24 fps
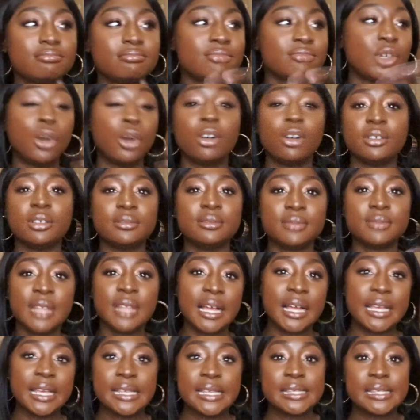God,
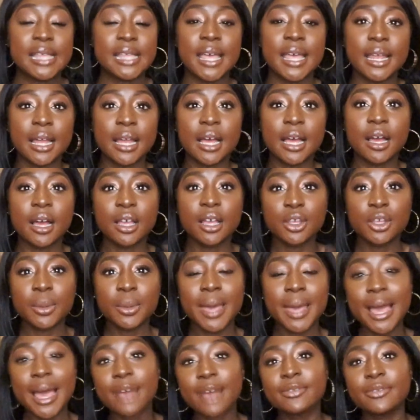like he's there. Like, you
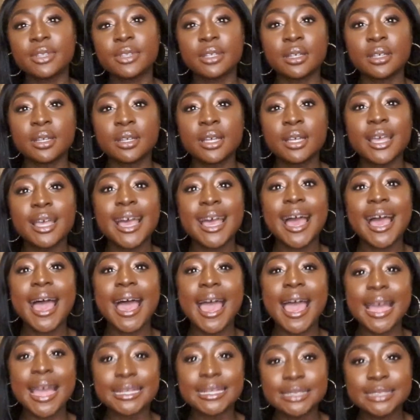have to
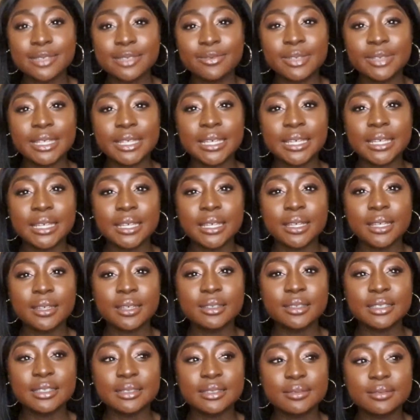actively
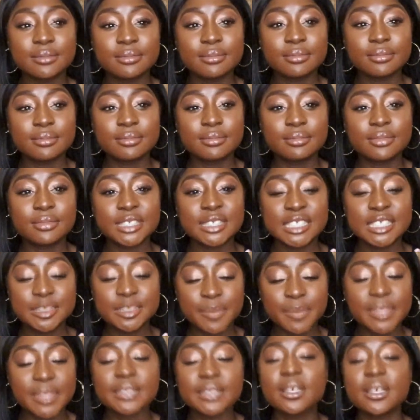
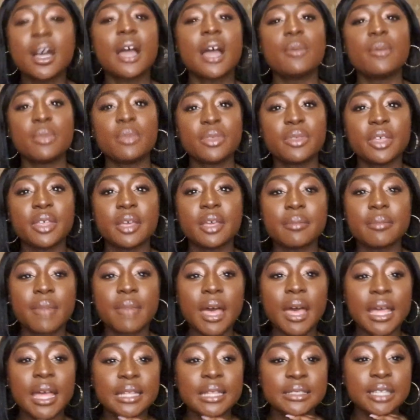spend time with him,
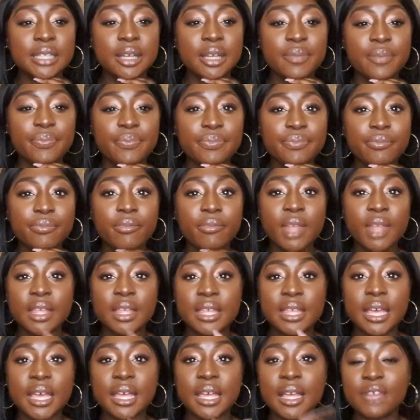and
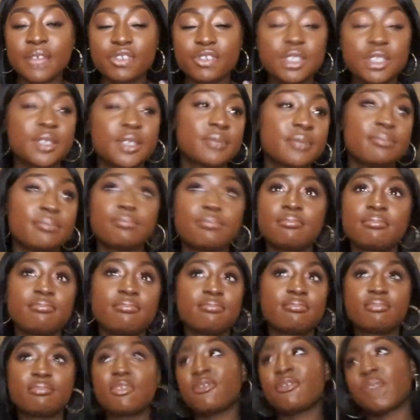yeah, and just
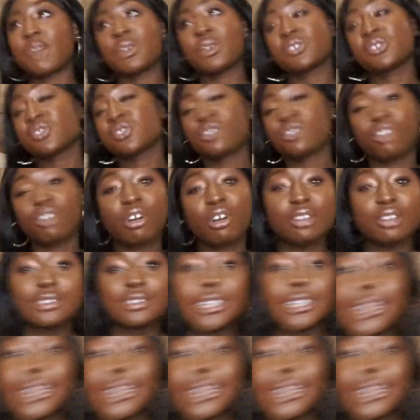focusing on God.